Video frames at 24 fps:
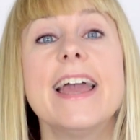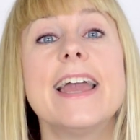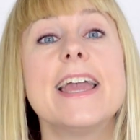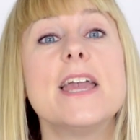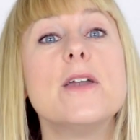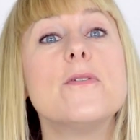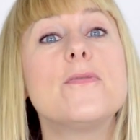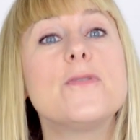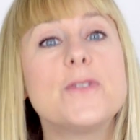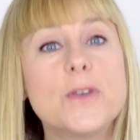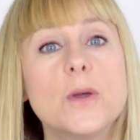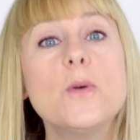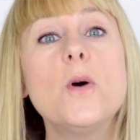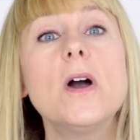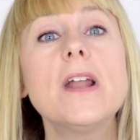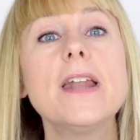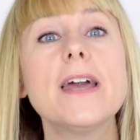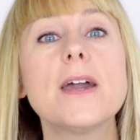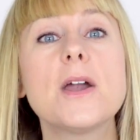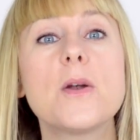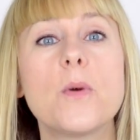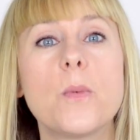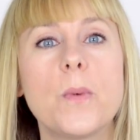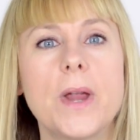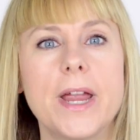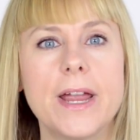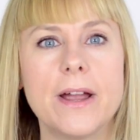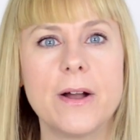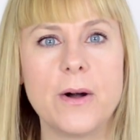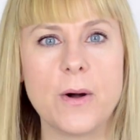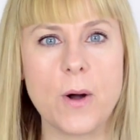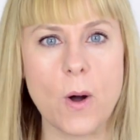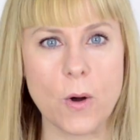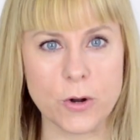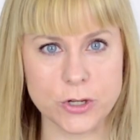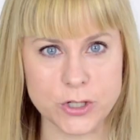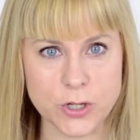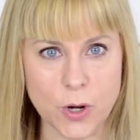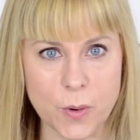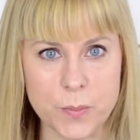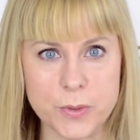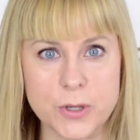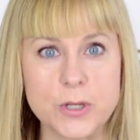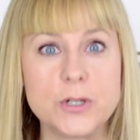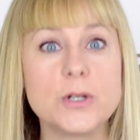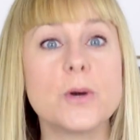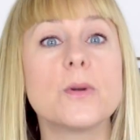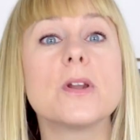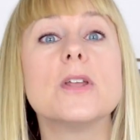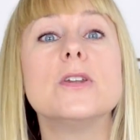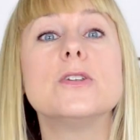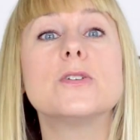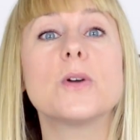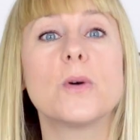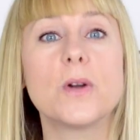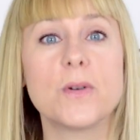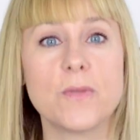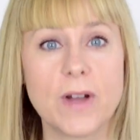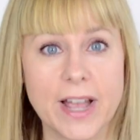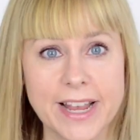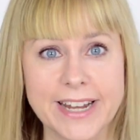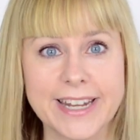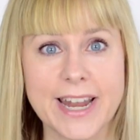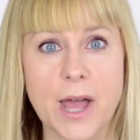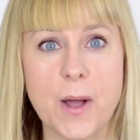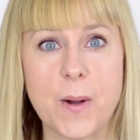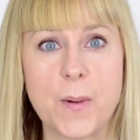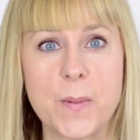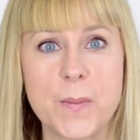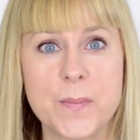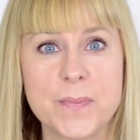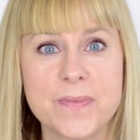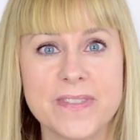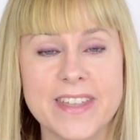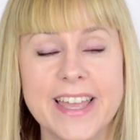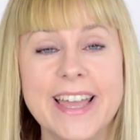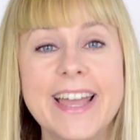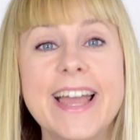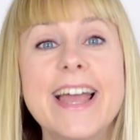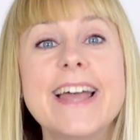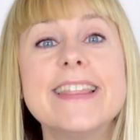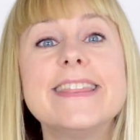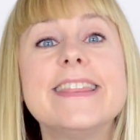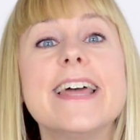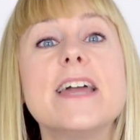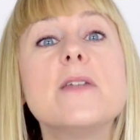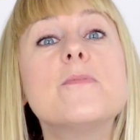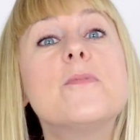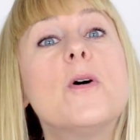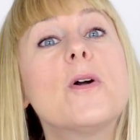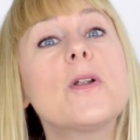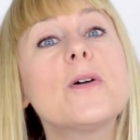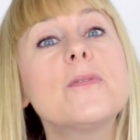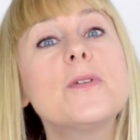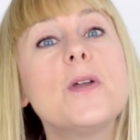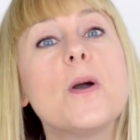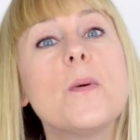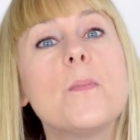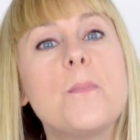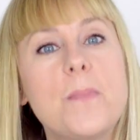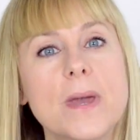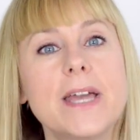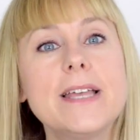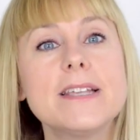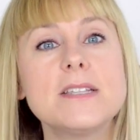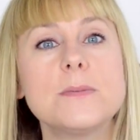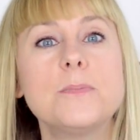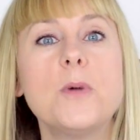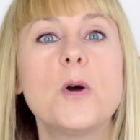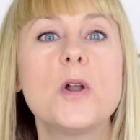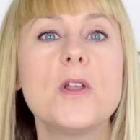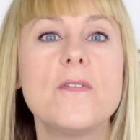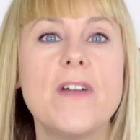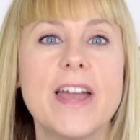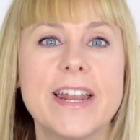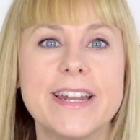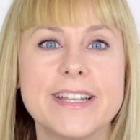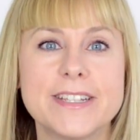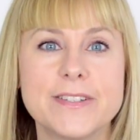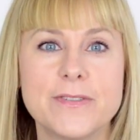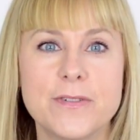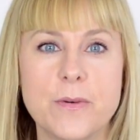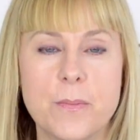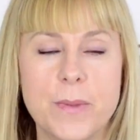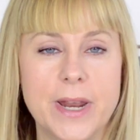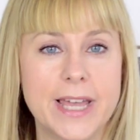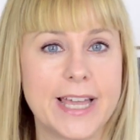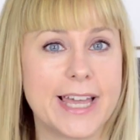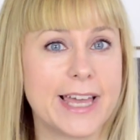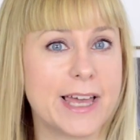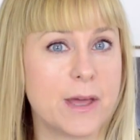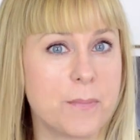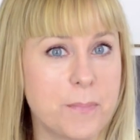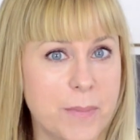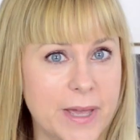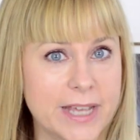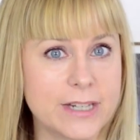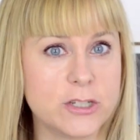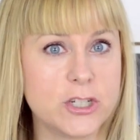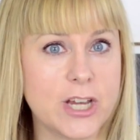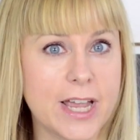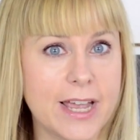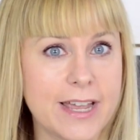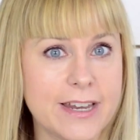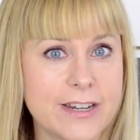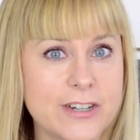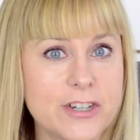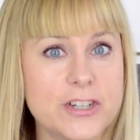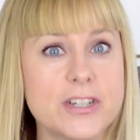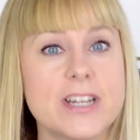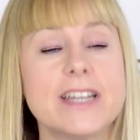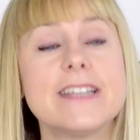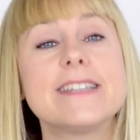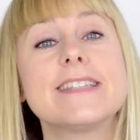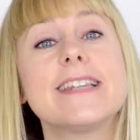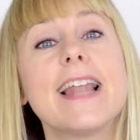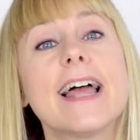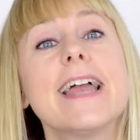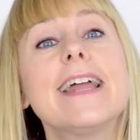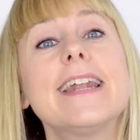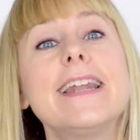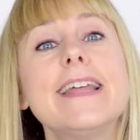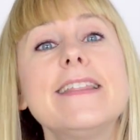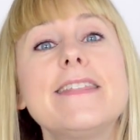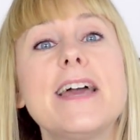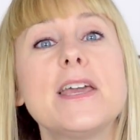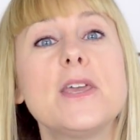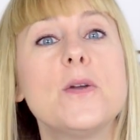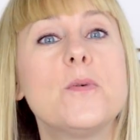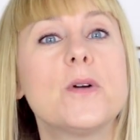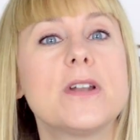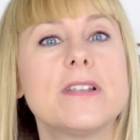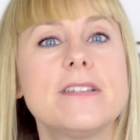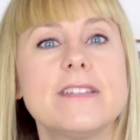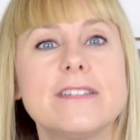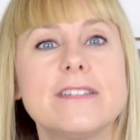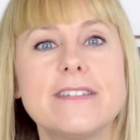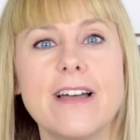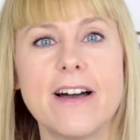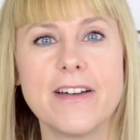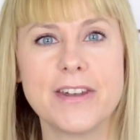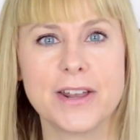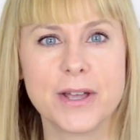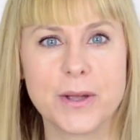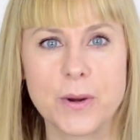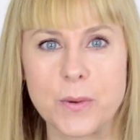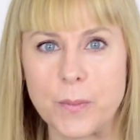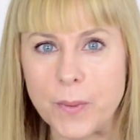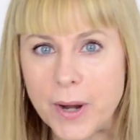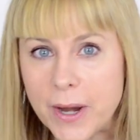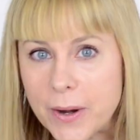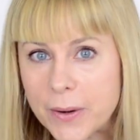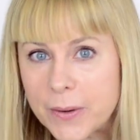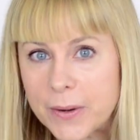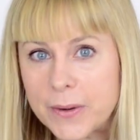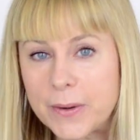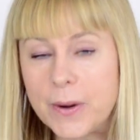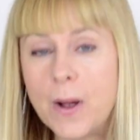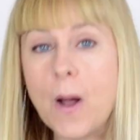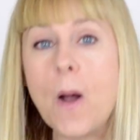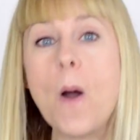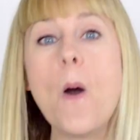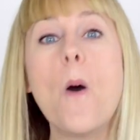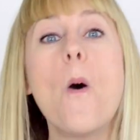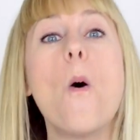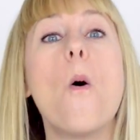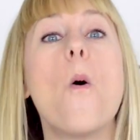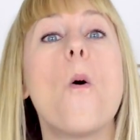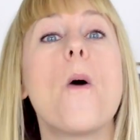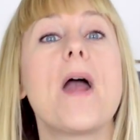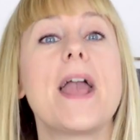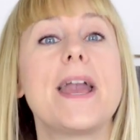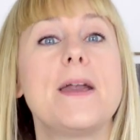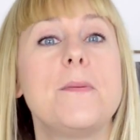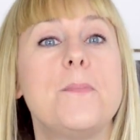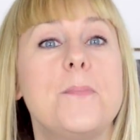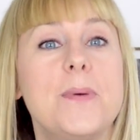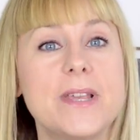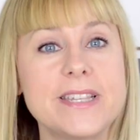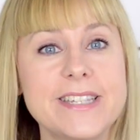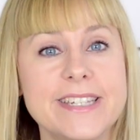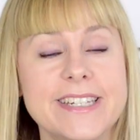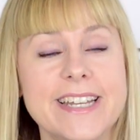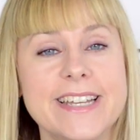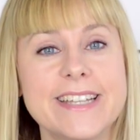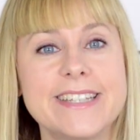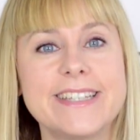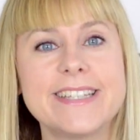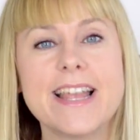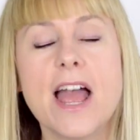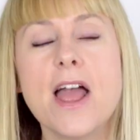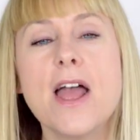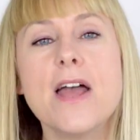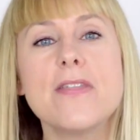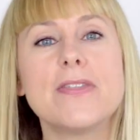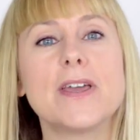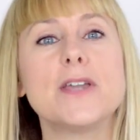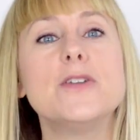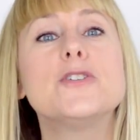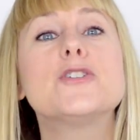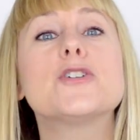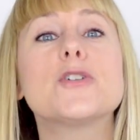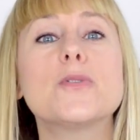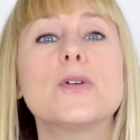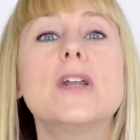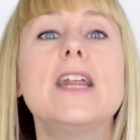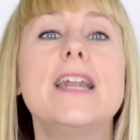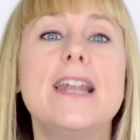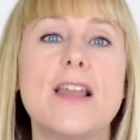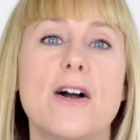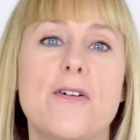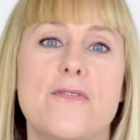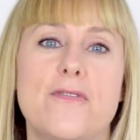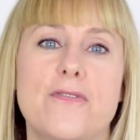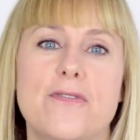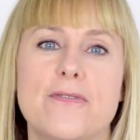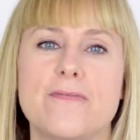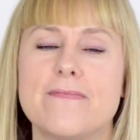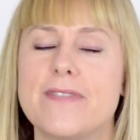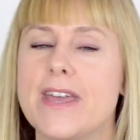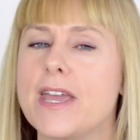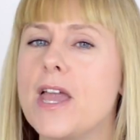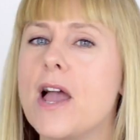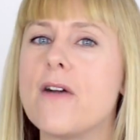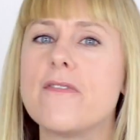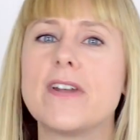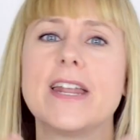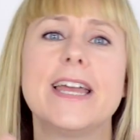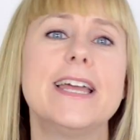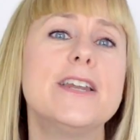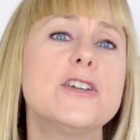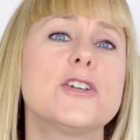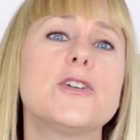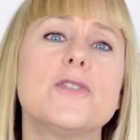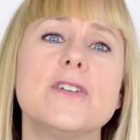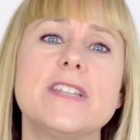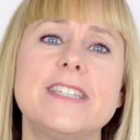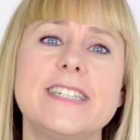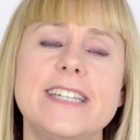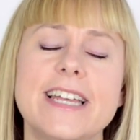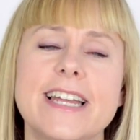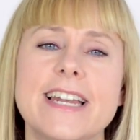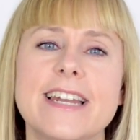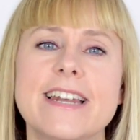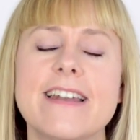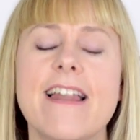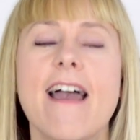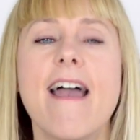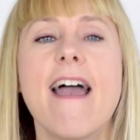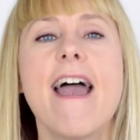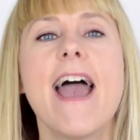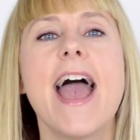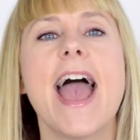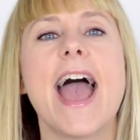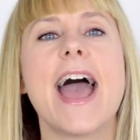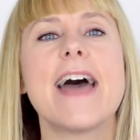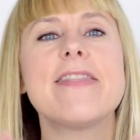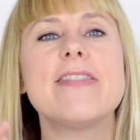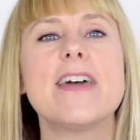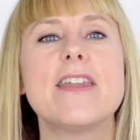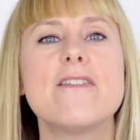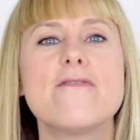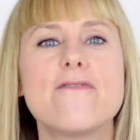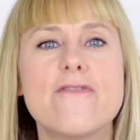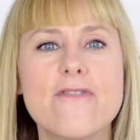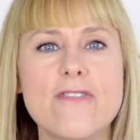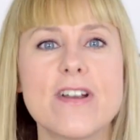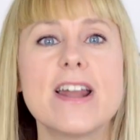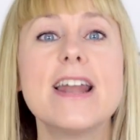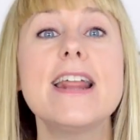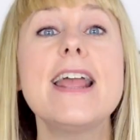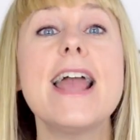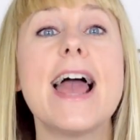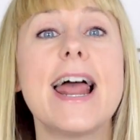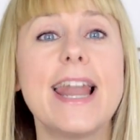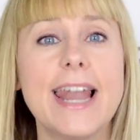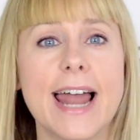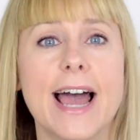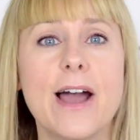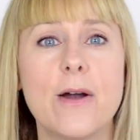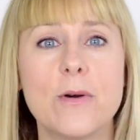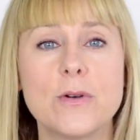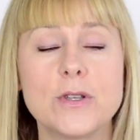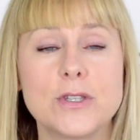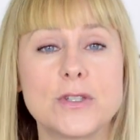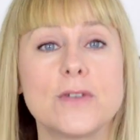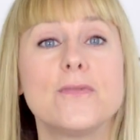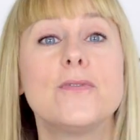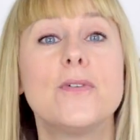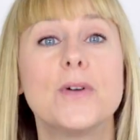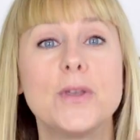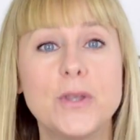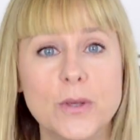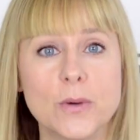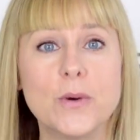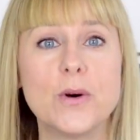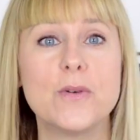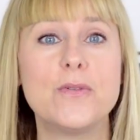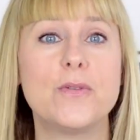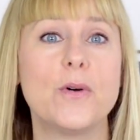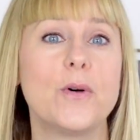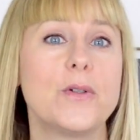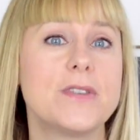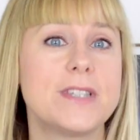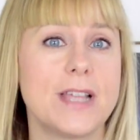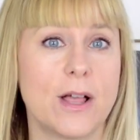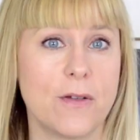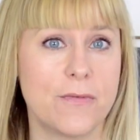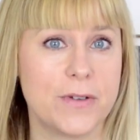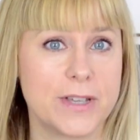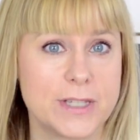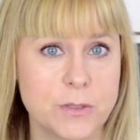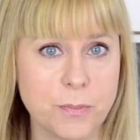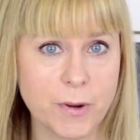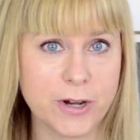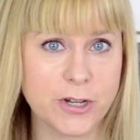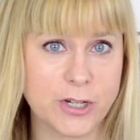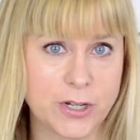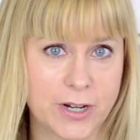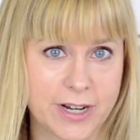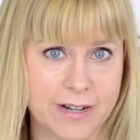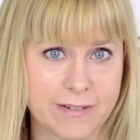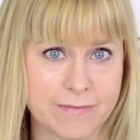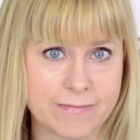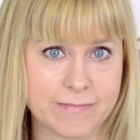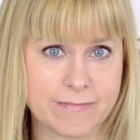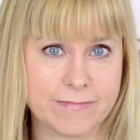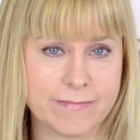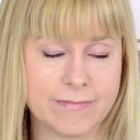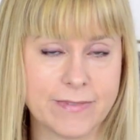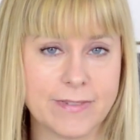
If you are in a career or job you don't enjoy right now, then one of your biggest motivators for making a big change is likely that you want to start a career or a business that you truly love, that you have an interest in, and that really allows for your full self-expression.